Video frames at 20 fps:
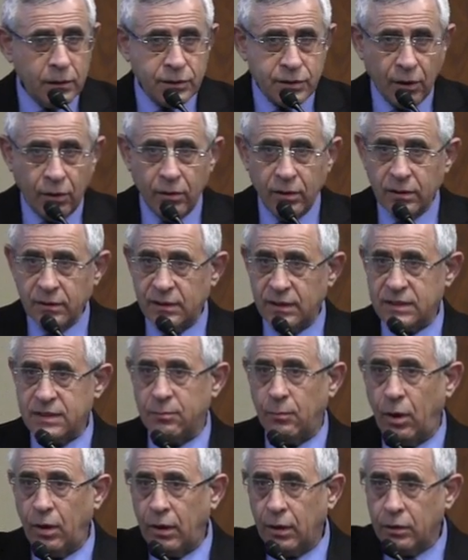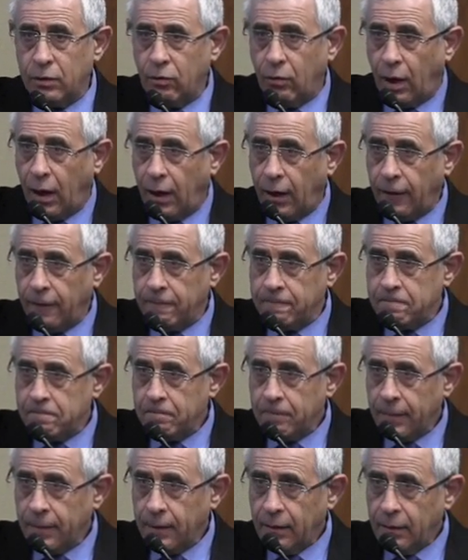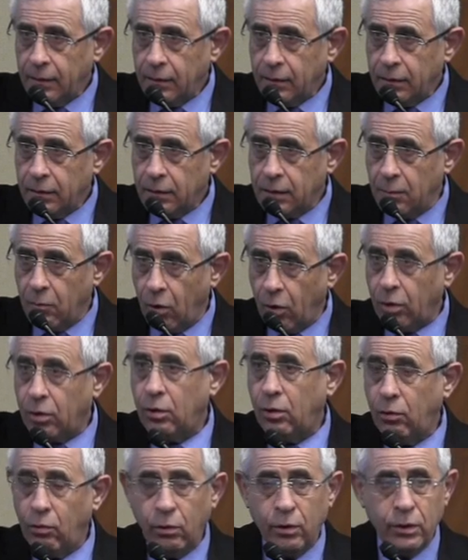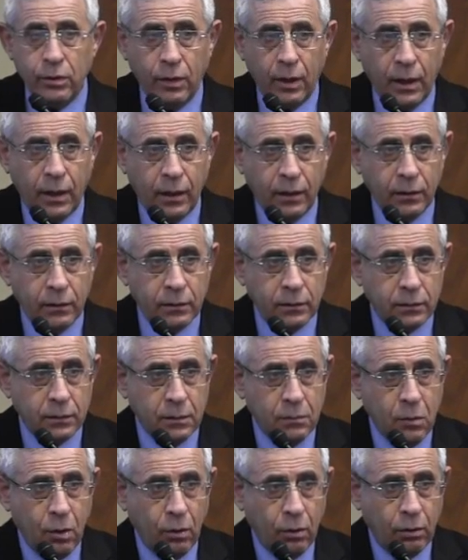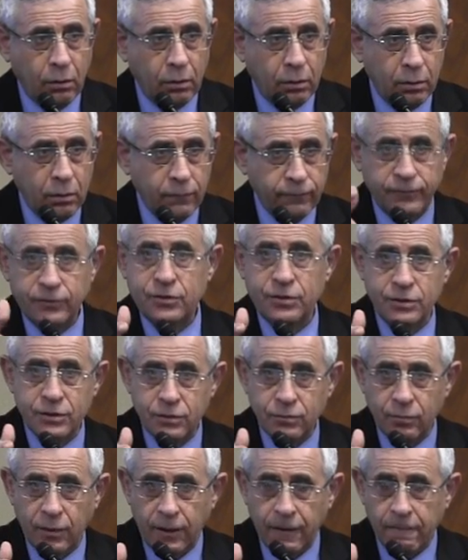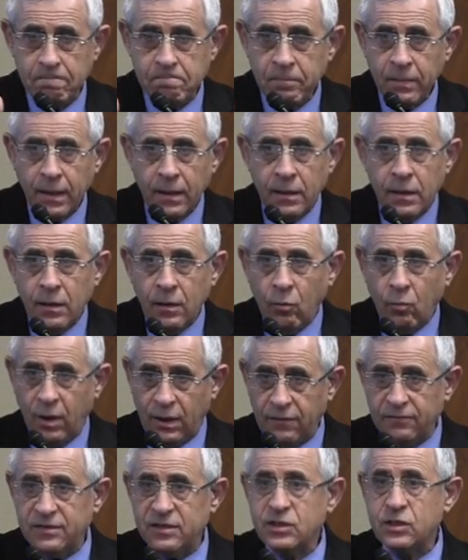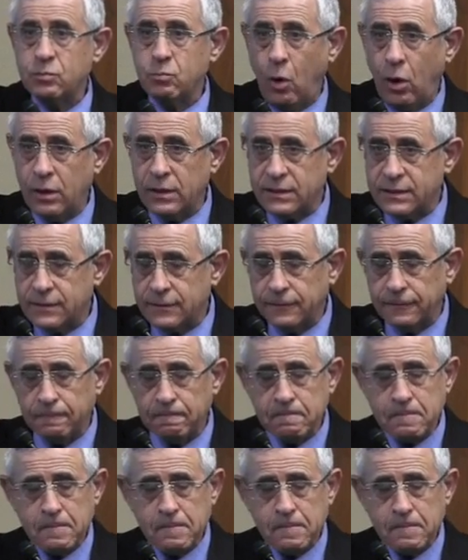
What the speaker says: So the smaller you are, the more cruel you are, the more vicious you are. One of the smallest